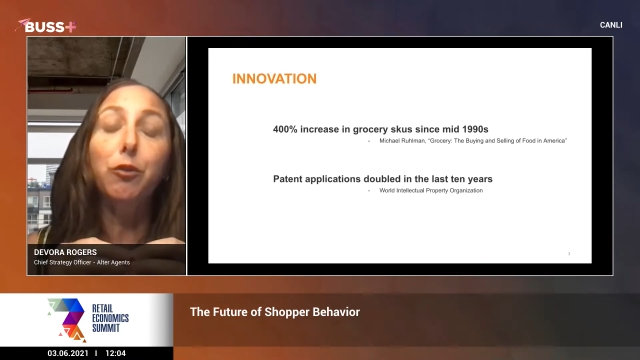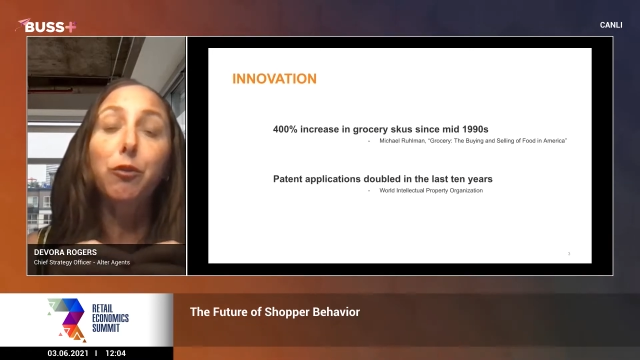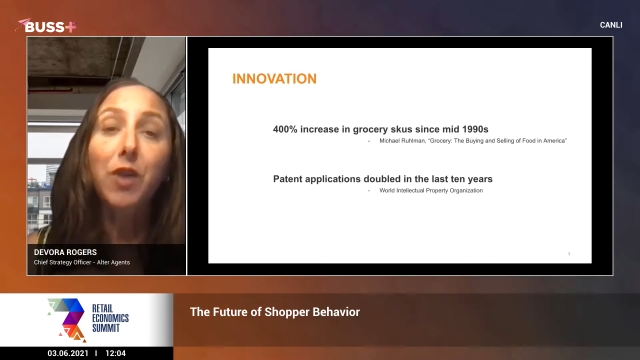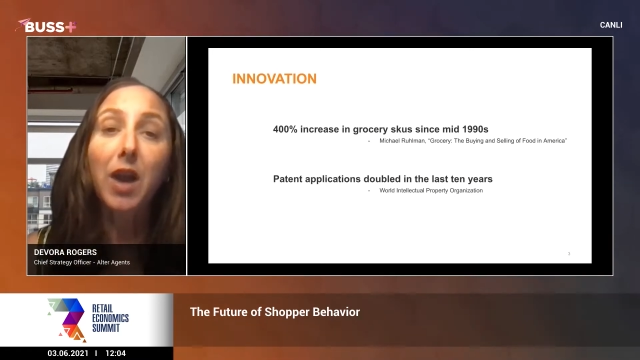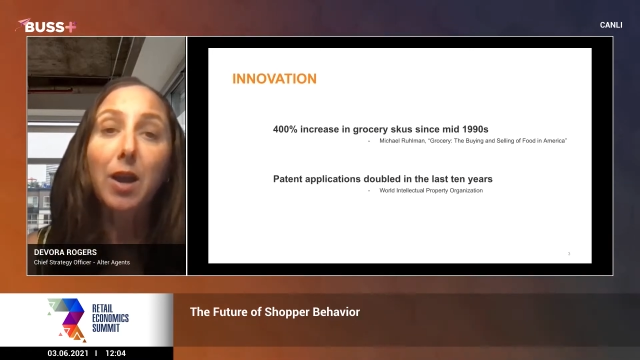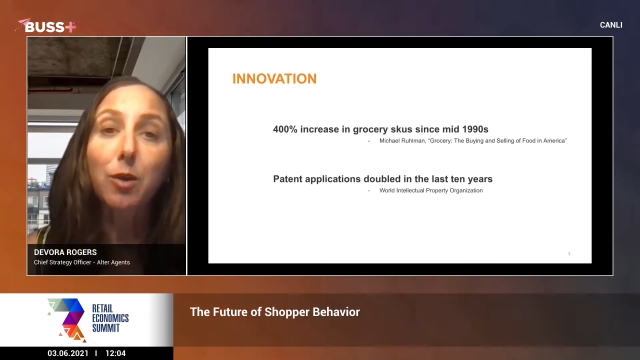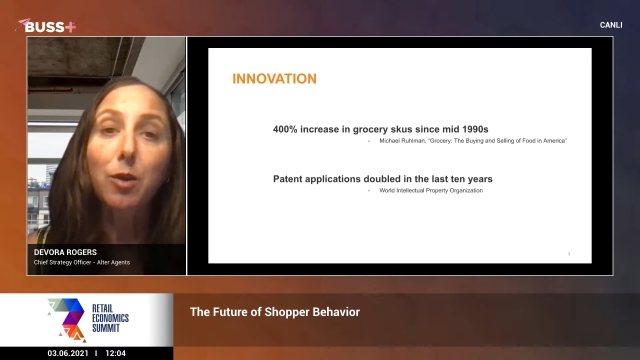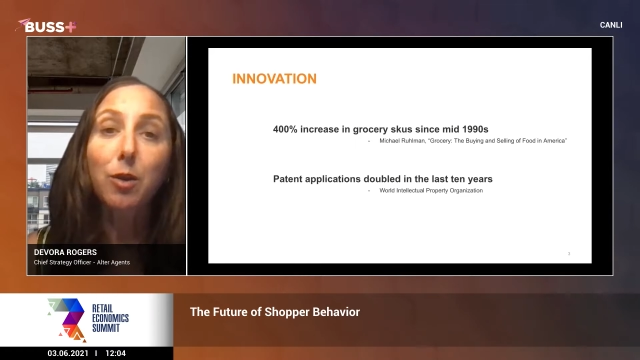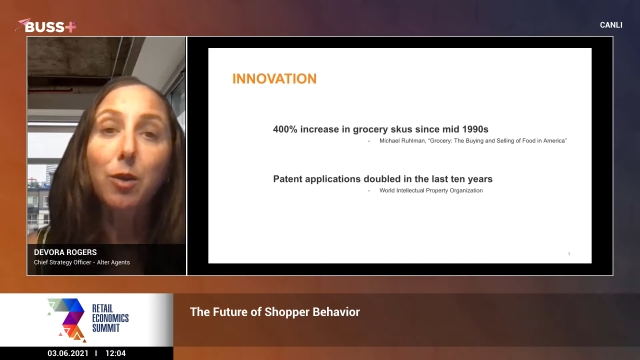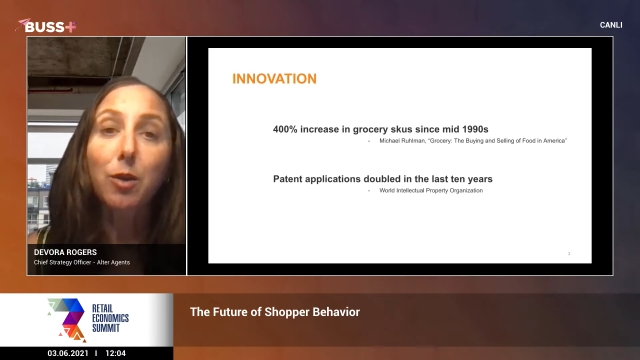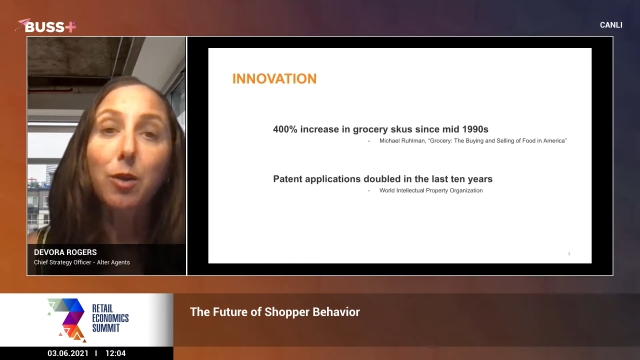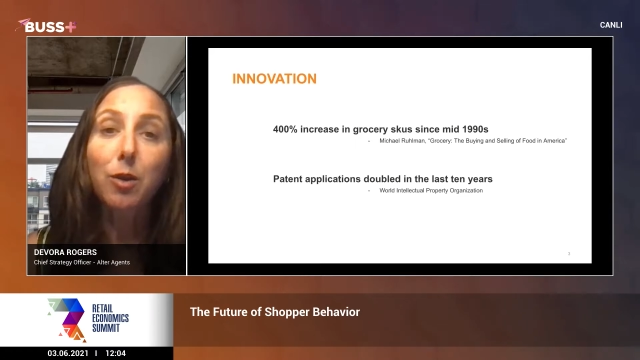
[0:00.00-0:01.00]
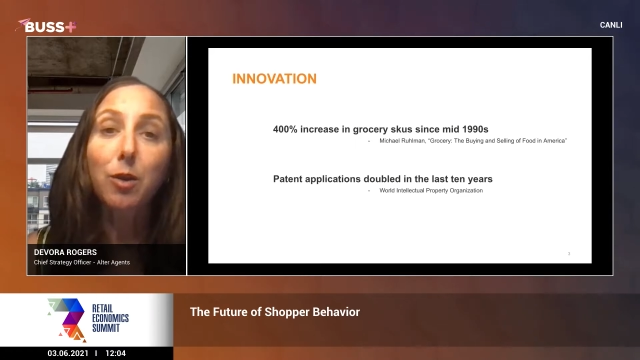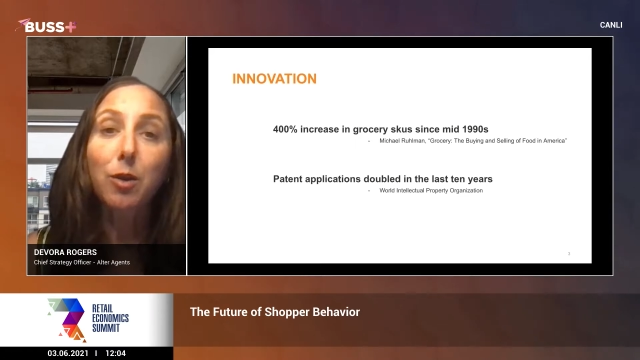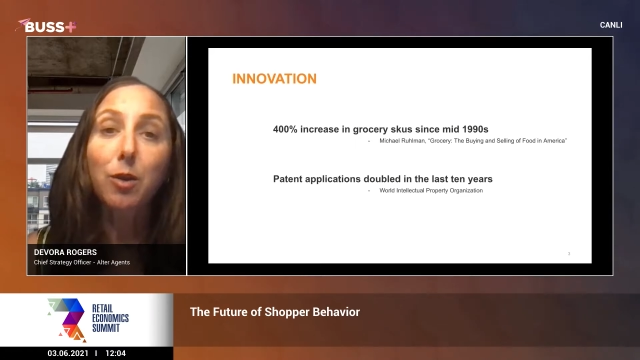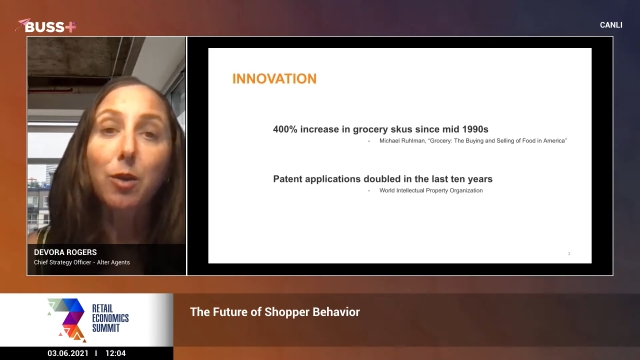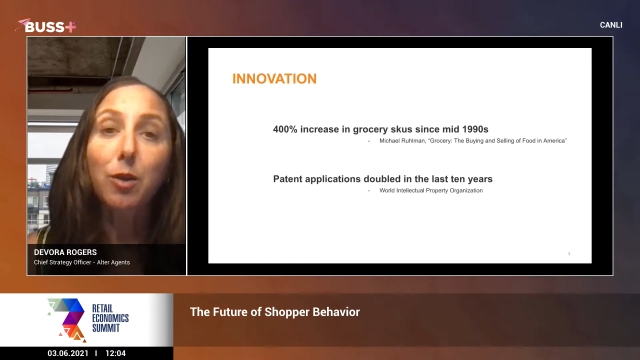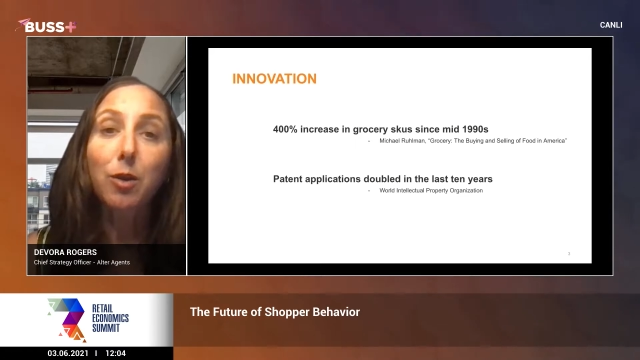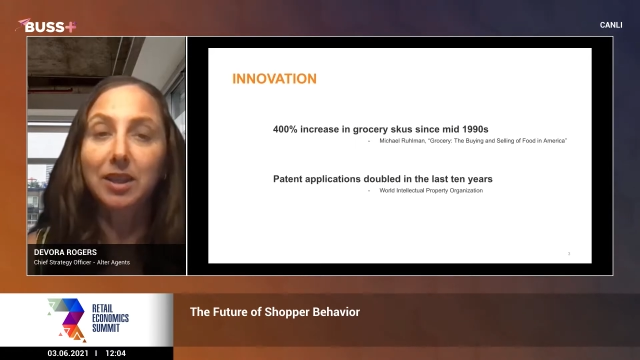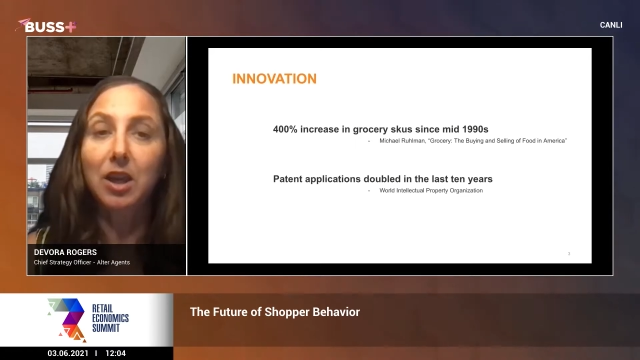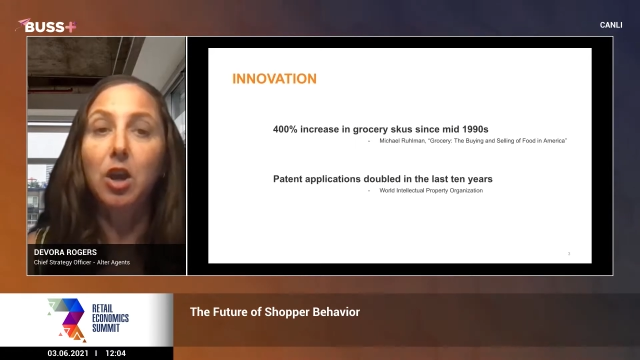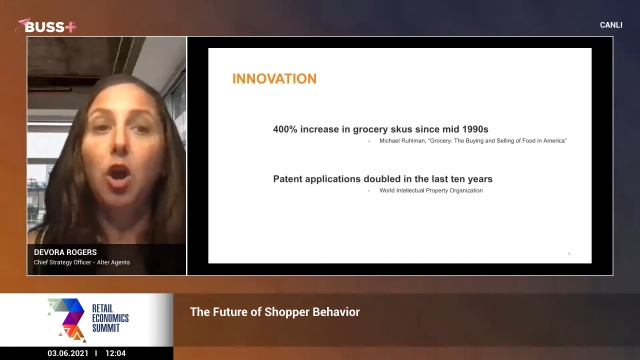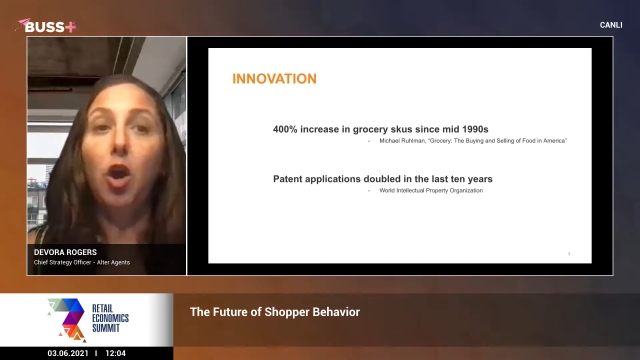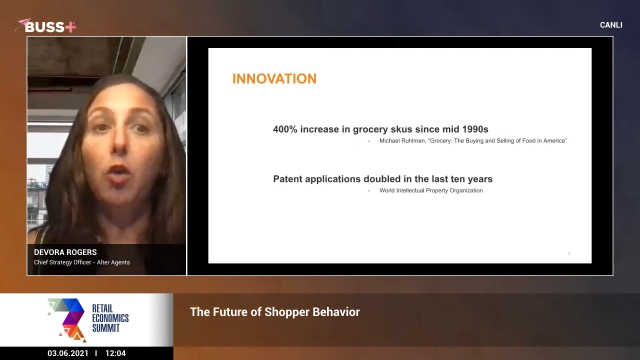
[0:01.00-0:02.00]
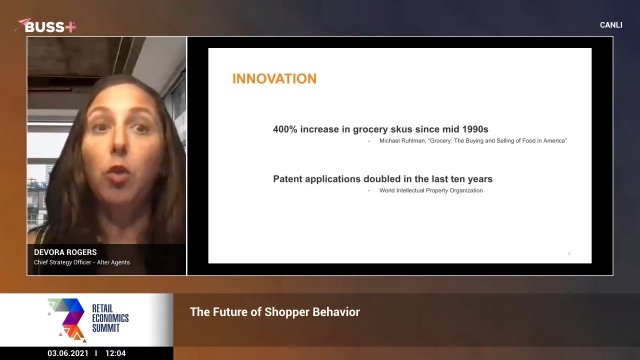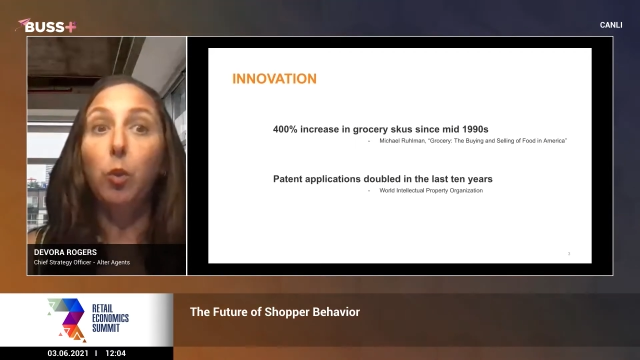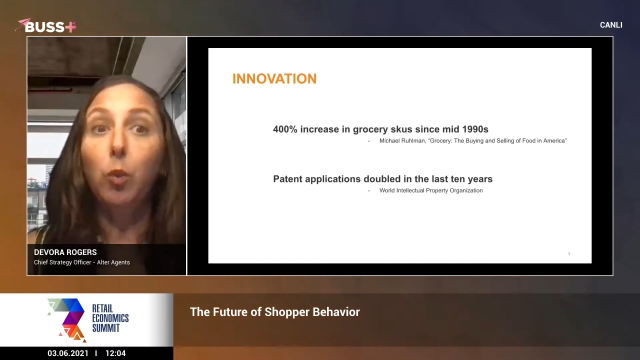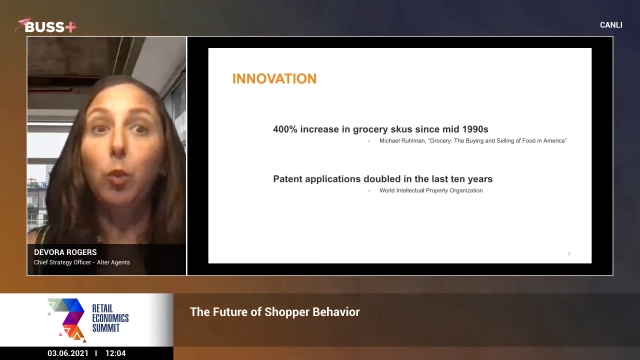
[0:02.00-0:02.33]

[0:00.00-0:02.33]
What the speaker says: profound impact